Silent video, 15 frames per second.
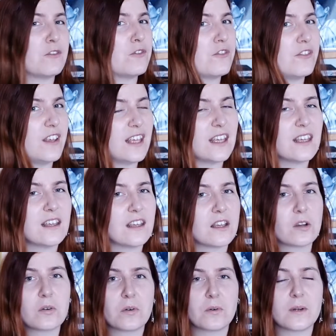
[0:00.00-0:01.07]
a thing
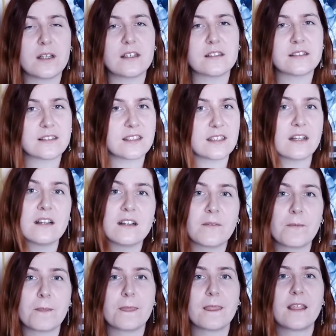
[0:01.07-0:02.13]
in Korea still.
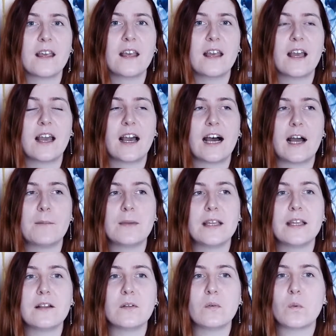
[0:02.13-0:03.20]
I
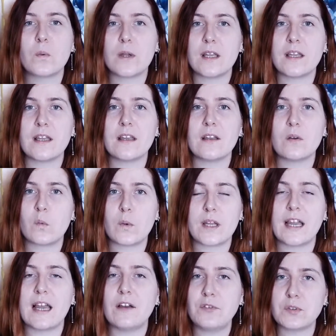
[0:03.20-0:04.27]
mean, we
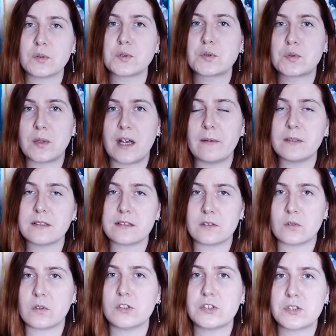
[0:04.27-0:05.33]
have those troubles in
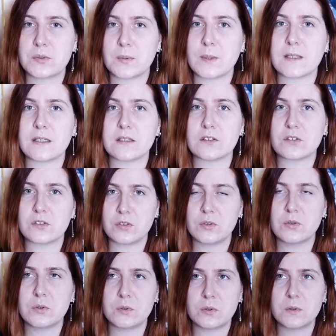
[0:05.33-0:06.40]
Austria
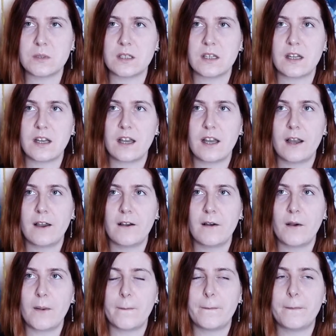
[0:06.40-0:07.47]
too,
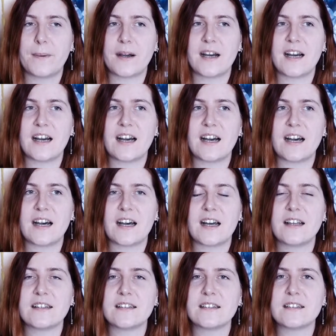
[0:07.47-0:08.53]

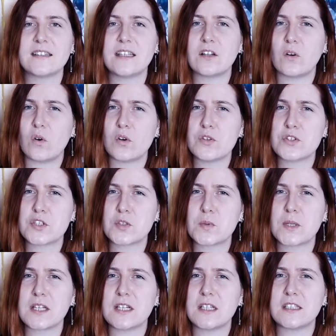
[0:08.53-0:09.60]
but in
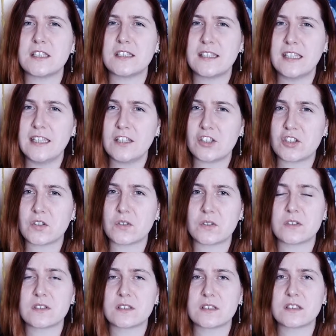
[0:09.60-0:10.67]
Austria the
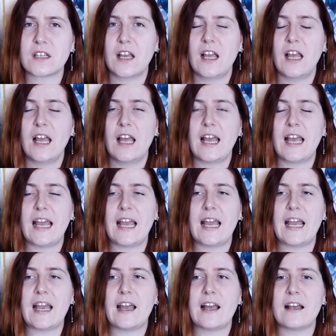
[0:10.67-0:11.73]
teachers
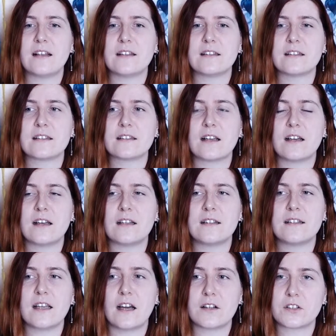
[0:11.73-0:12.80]
and
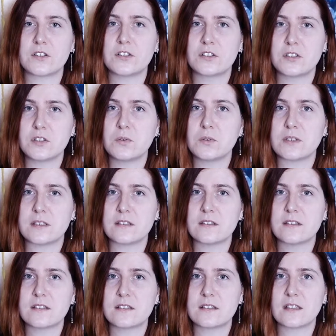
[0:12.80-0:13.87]
the other
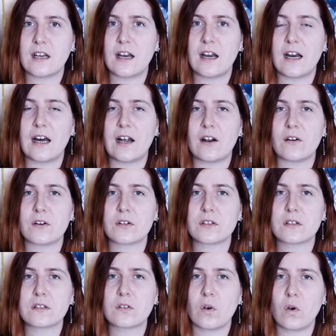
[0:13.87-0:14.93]
students are
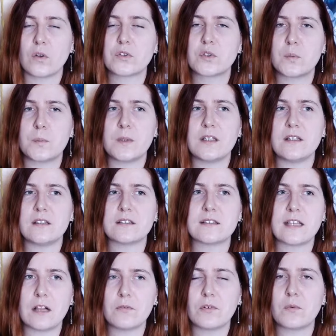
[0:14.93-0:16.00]
taught to be
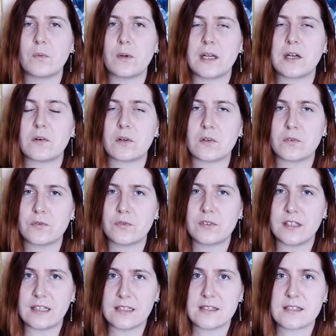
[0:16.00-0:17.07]
self-aware of
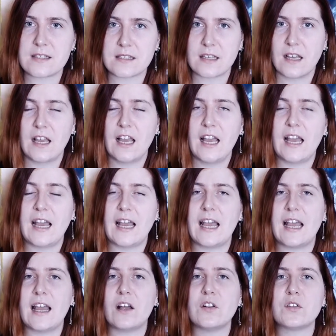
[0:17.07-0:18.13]
this
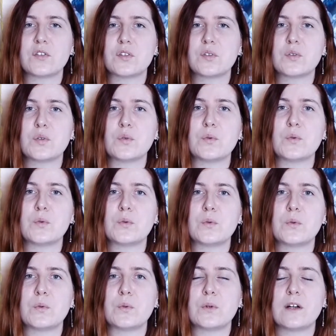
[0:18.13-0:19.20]
and
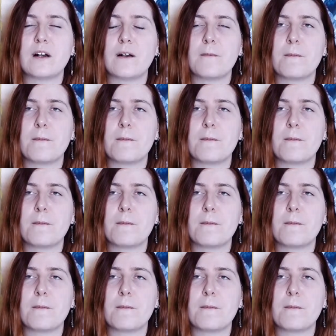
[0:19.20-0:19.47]
to